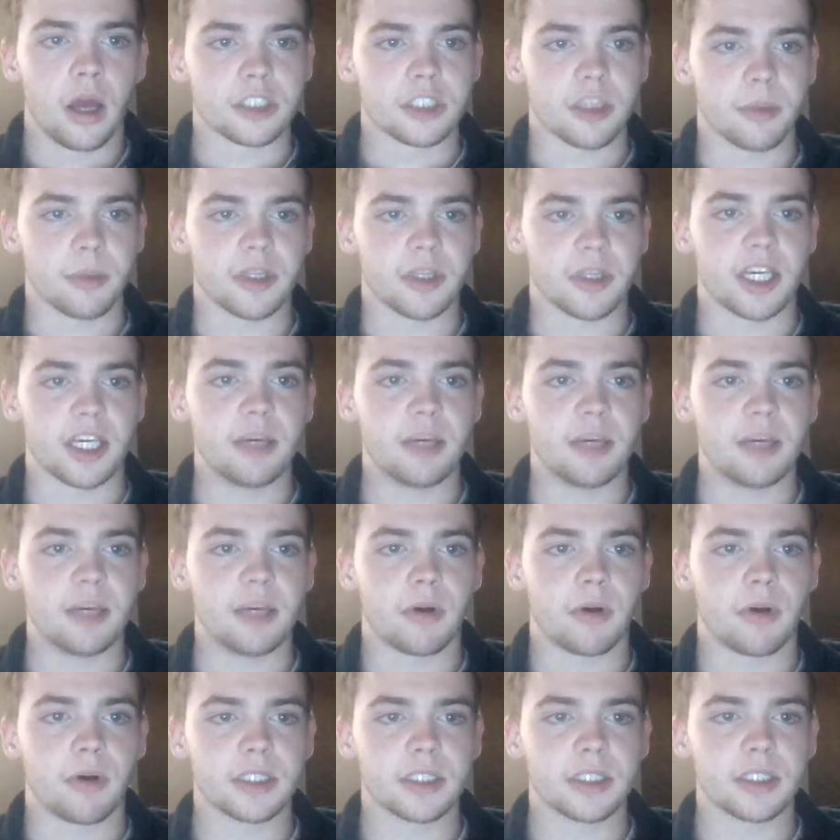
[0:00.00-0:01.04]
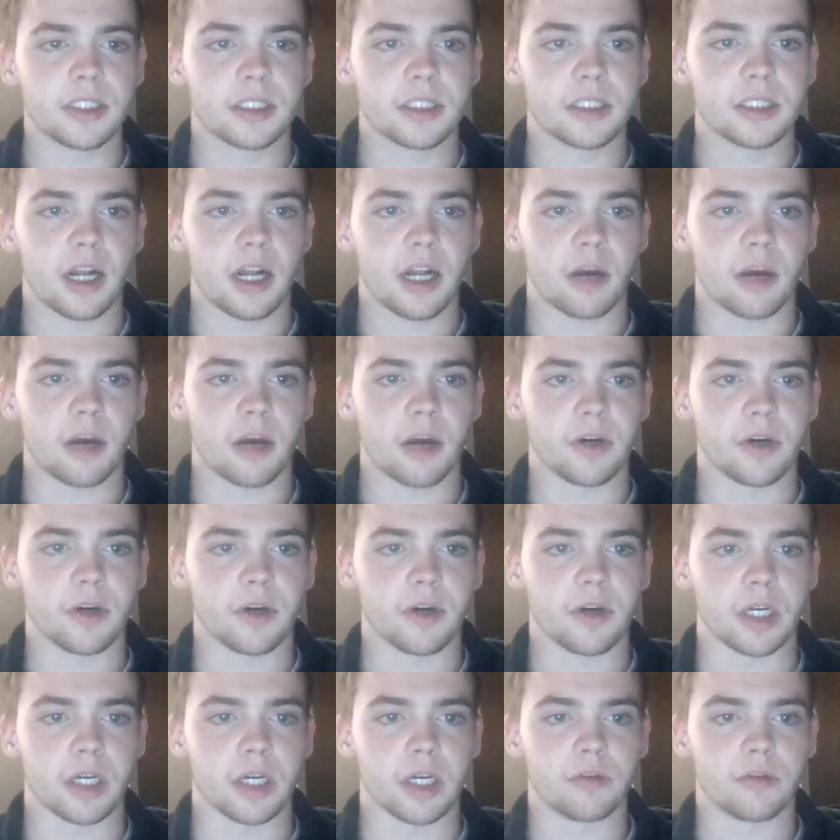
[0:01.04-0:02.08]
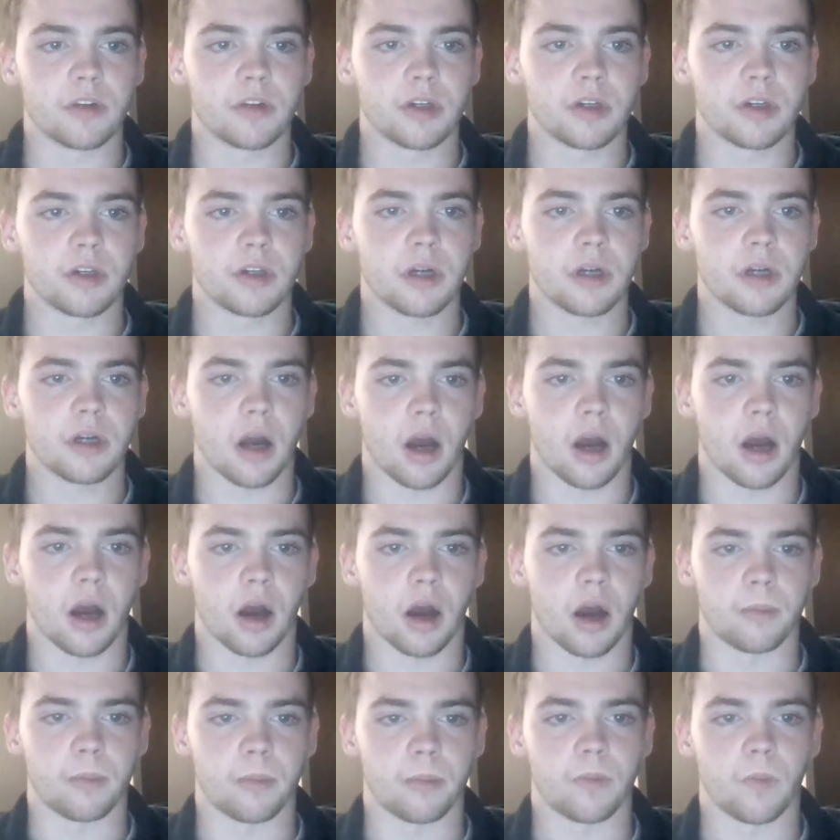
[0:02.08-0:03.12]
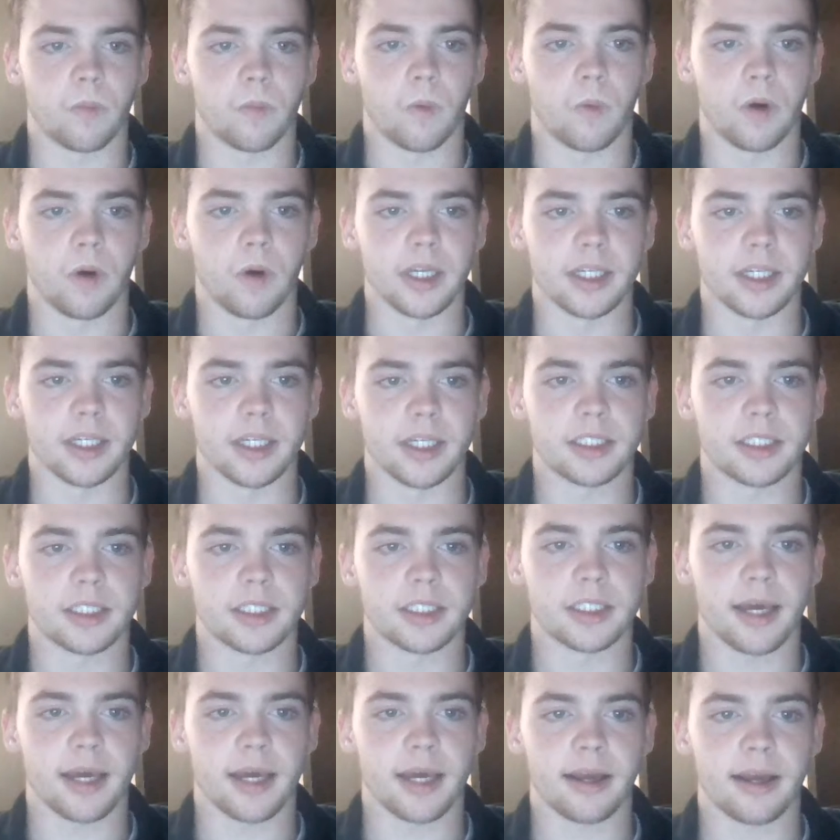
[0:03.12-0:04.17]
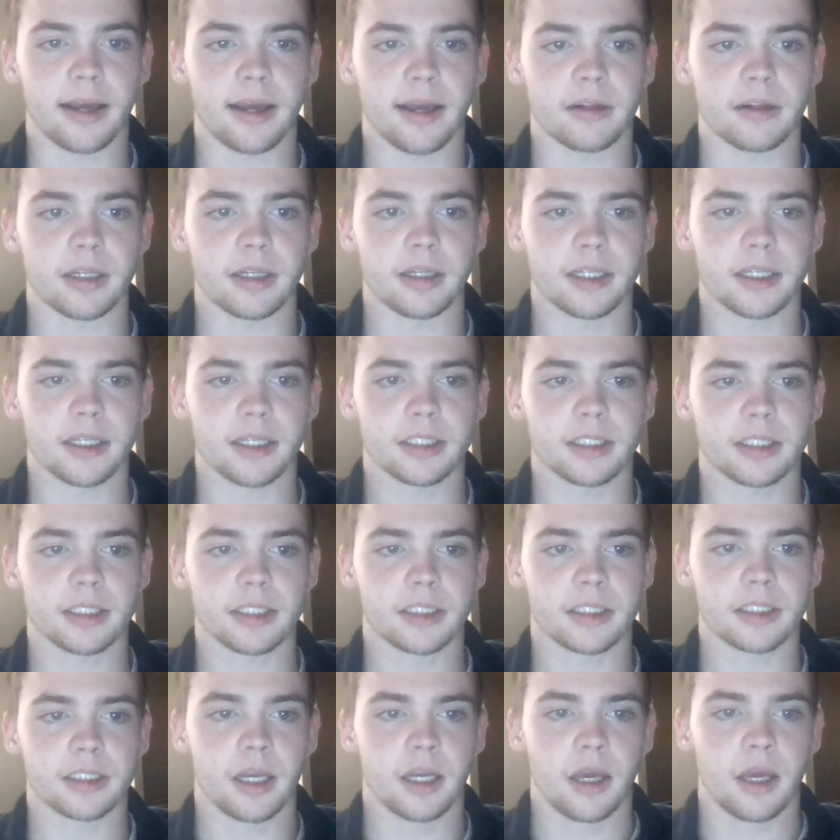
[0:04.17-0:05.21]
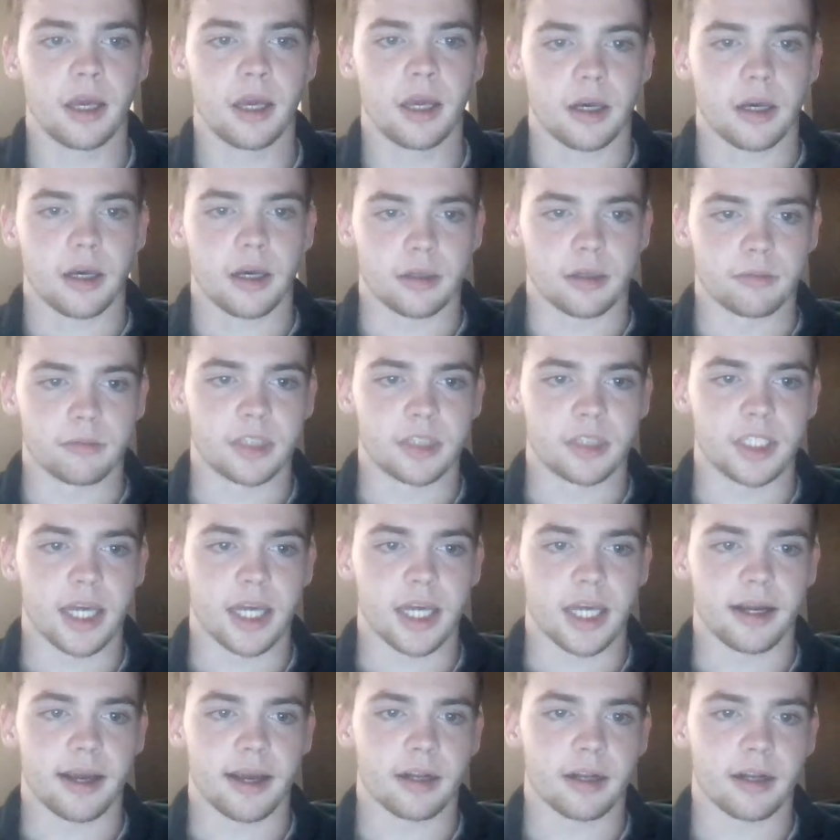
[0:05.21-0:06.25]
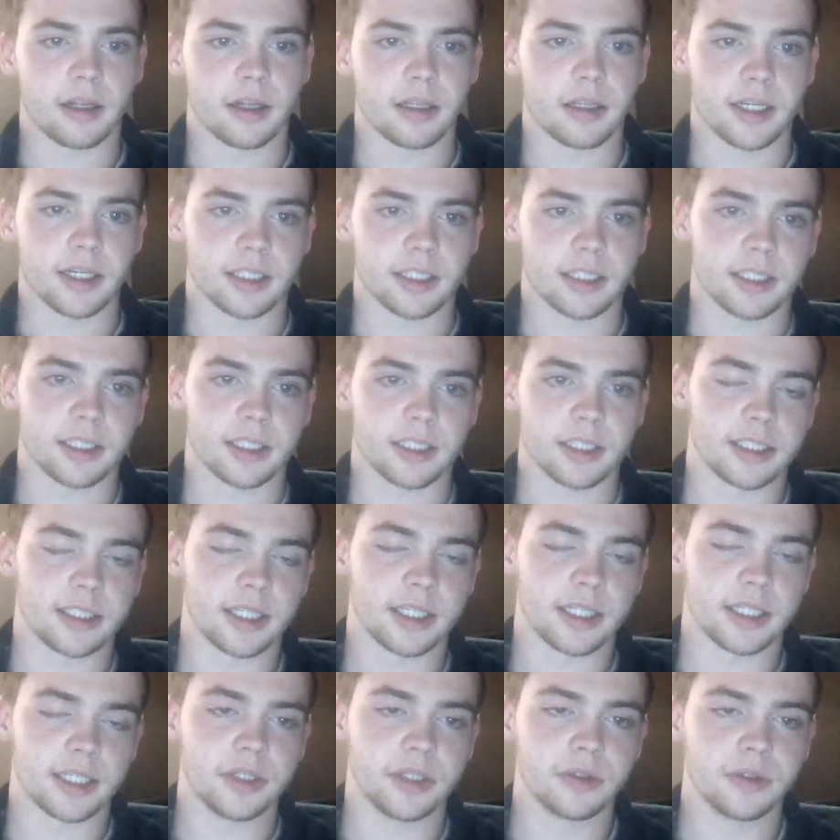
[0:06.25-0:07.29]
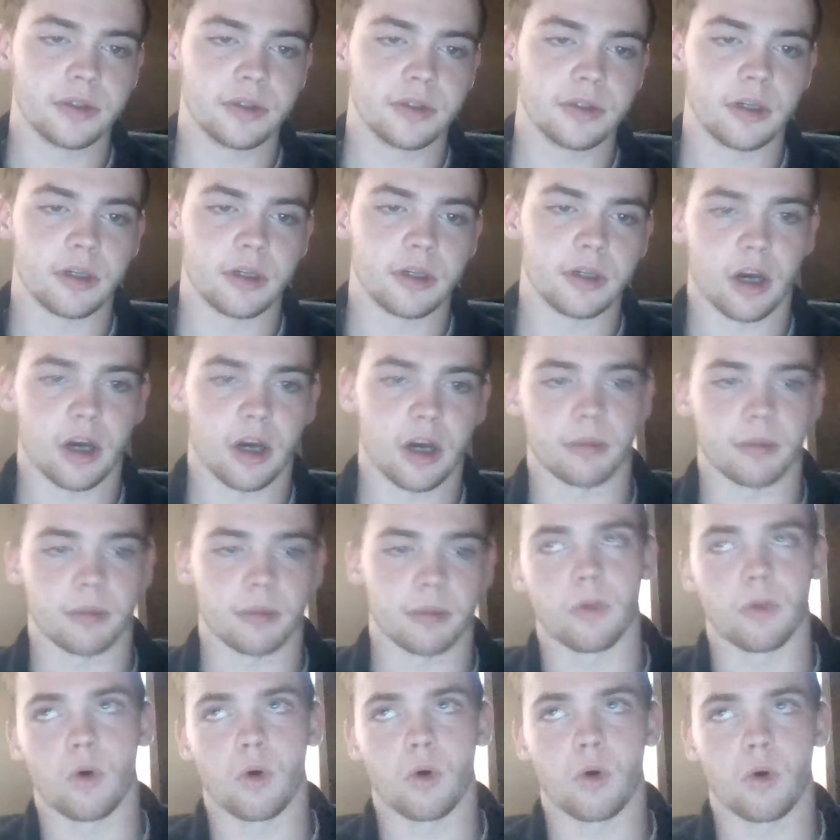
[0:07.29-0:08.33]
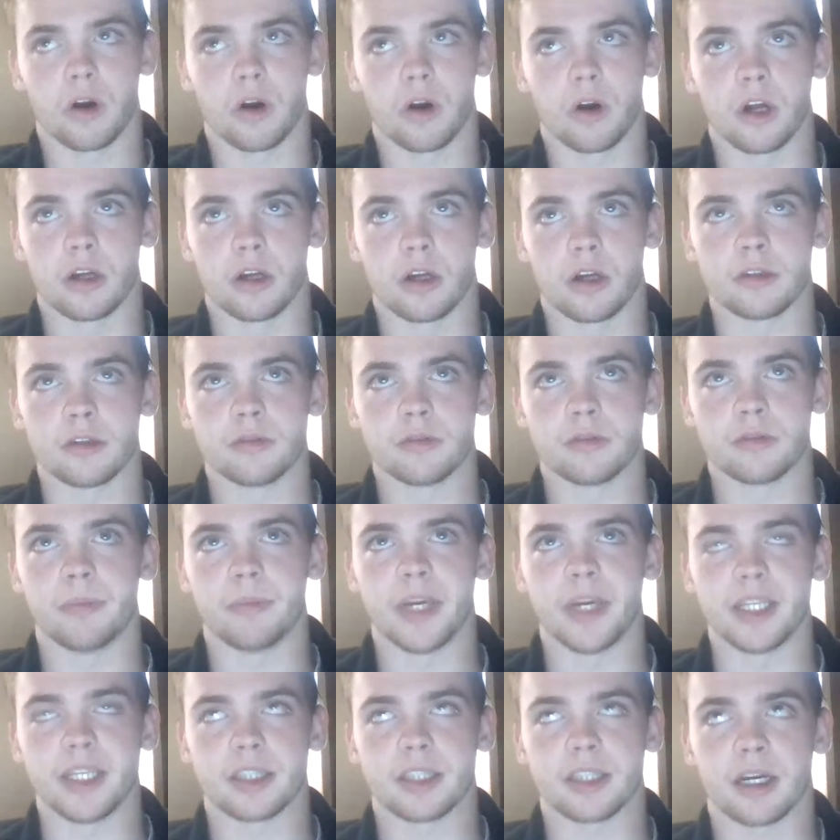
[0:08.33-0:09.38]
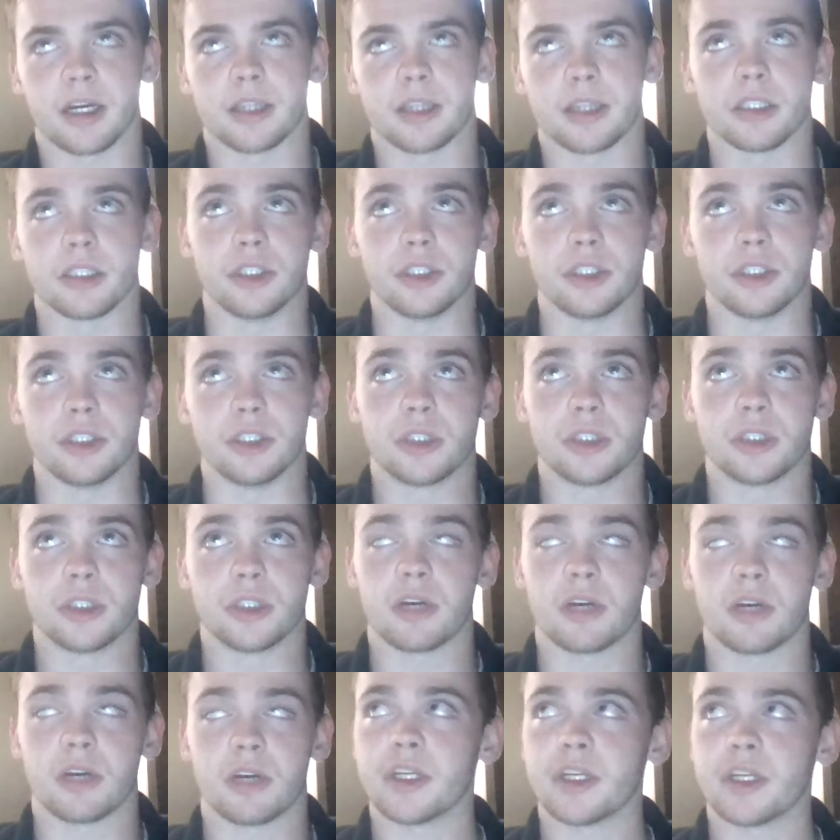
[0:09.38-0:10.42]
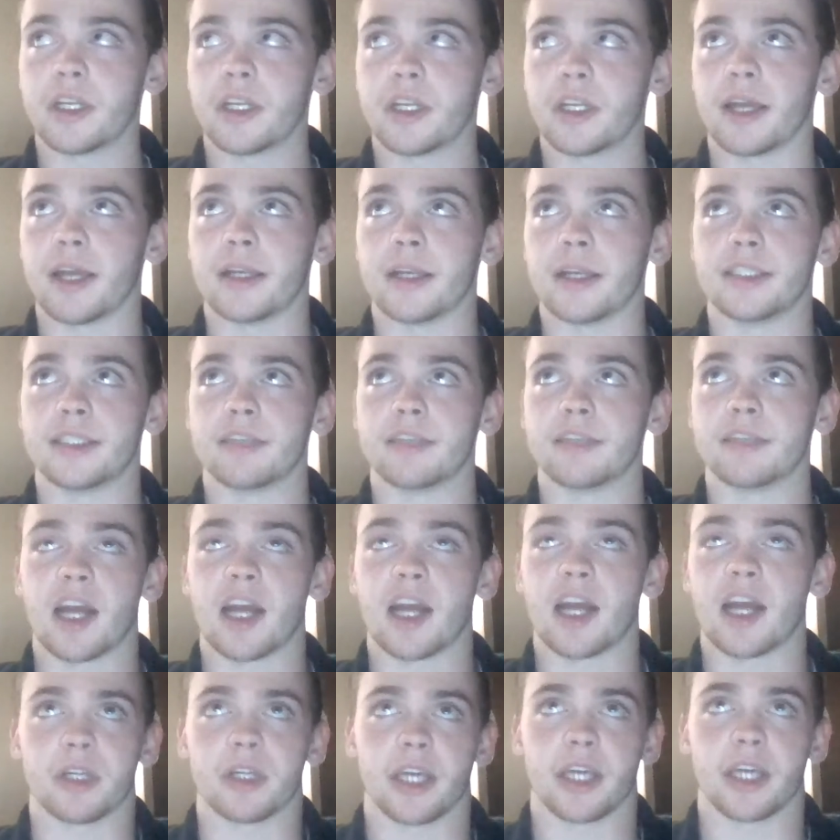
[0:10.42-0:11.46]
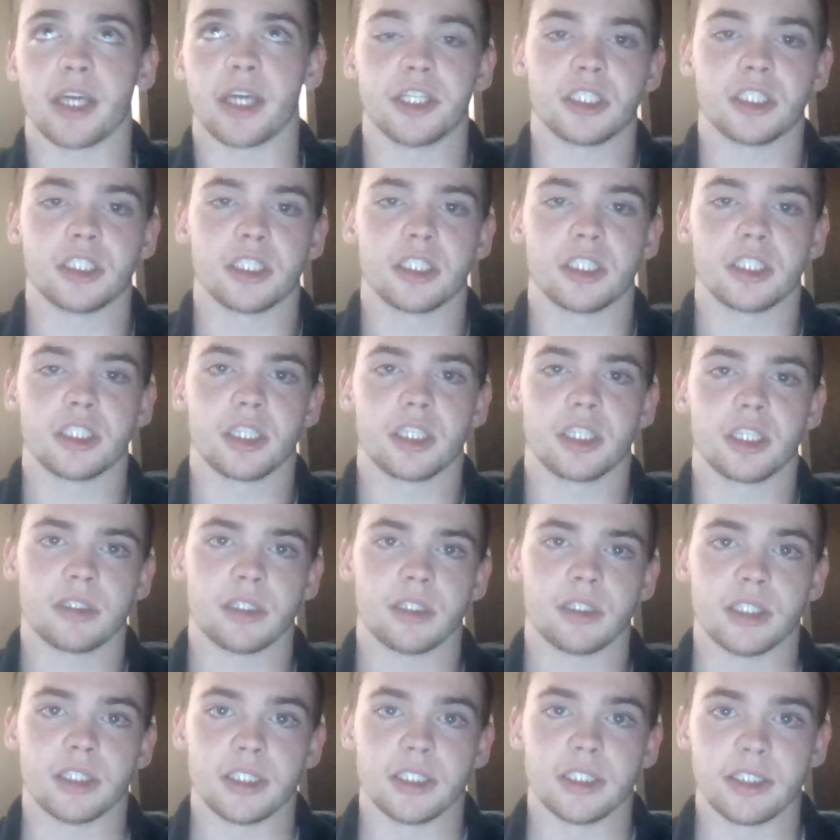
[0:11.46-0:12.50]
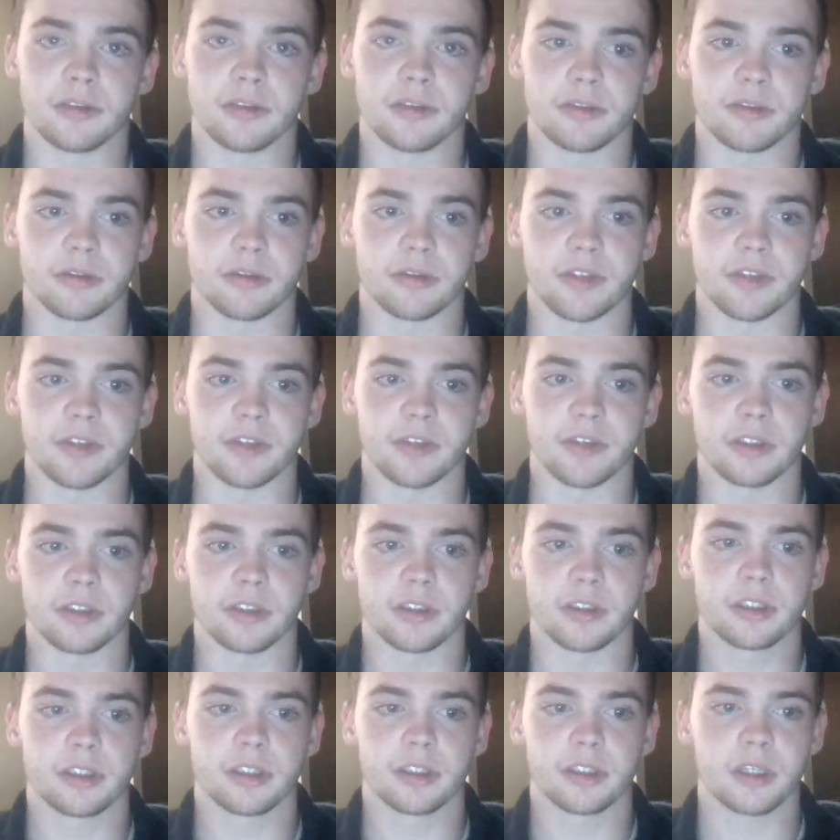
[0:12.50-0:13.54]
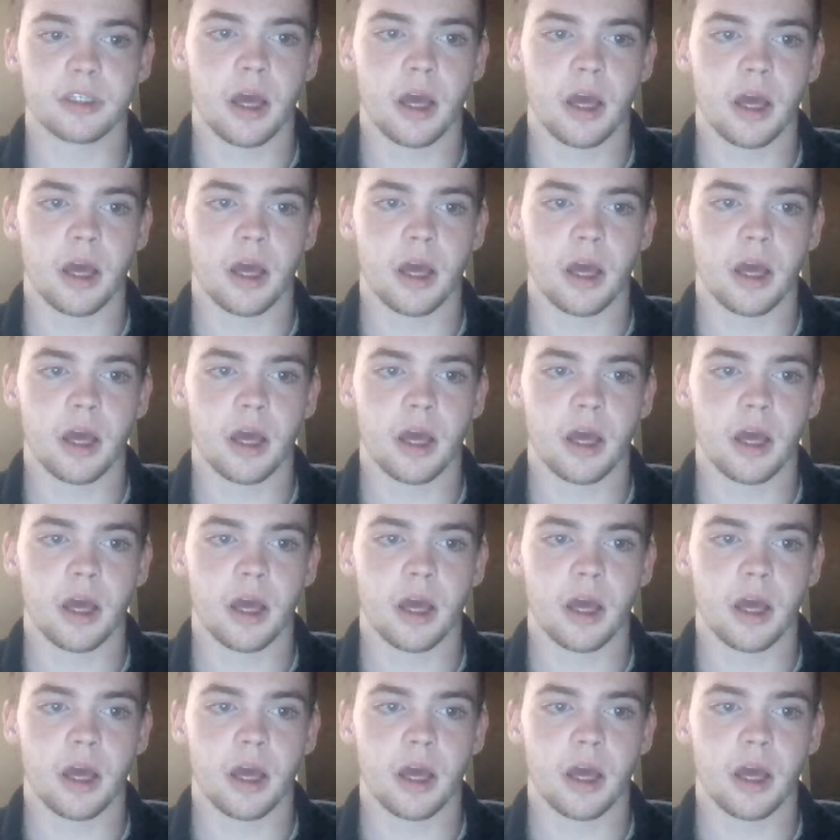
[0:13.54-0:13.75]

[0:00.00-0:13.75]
Some of the key points that I'll be going over, what is data analytics? Data analytics continued, more based on the uses of it and different applications of it in different fields.